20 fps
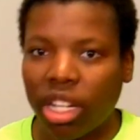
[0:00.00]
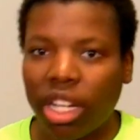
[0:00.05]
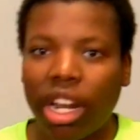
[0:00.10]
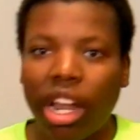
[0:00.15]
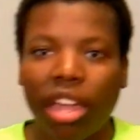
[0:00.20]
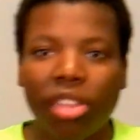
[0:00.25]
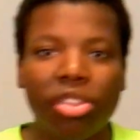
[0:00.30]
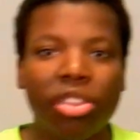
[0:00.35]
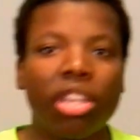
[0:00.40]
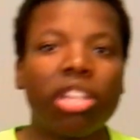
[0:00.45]
And
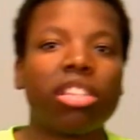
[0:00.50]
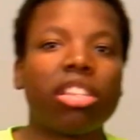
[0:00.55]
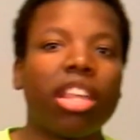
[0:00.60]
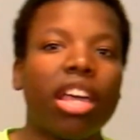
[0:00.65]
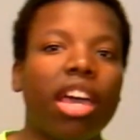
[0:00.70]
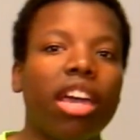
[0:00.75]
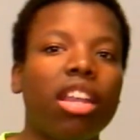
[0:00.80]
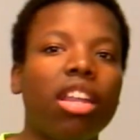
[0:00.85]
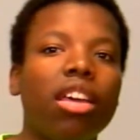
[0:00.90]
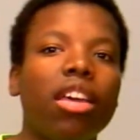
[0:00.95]
I think
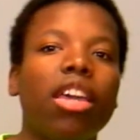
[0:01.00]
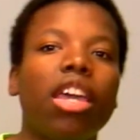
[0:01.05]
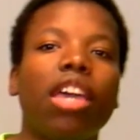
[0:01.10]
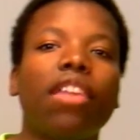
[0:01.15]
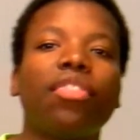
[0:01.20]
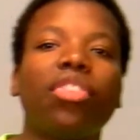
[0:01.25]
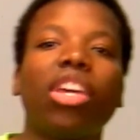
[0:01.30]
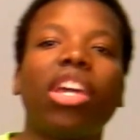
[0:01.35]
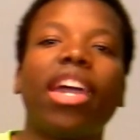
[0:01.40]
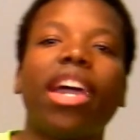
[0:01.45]
that
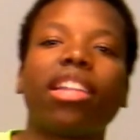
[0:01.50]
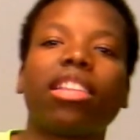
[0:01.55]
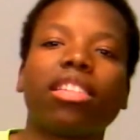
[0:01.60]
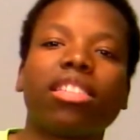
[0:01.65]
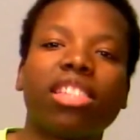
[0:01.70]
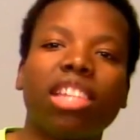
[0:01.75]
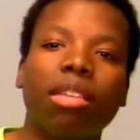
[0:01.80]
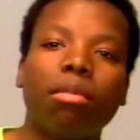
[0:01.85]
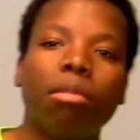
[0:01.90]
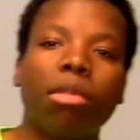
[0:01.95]
if they had the
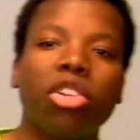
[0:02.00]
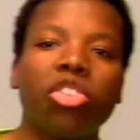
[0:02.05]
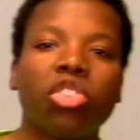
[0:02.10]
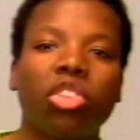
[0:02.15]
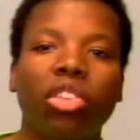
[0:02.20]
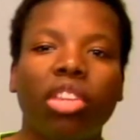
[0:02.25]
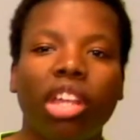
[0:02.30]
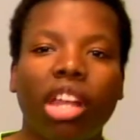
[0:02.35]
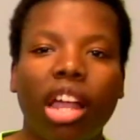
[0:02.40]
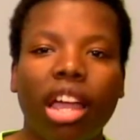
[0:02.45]
same
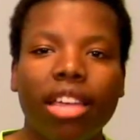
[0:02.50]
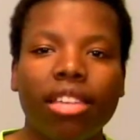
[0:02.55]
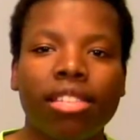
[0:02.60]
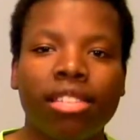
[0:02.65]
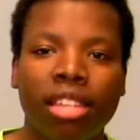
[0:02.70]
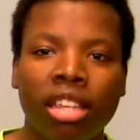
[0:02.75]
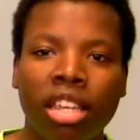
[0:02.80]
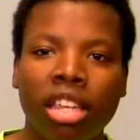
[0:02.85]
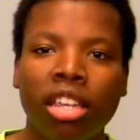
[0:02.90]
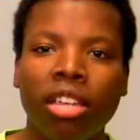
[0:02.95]
mission that I
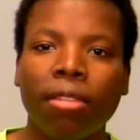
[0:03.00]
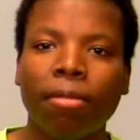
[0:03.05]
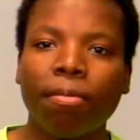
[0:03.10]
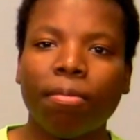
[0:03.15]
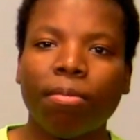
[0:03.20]
see,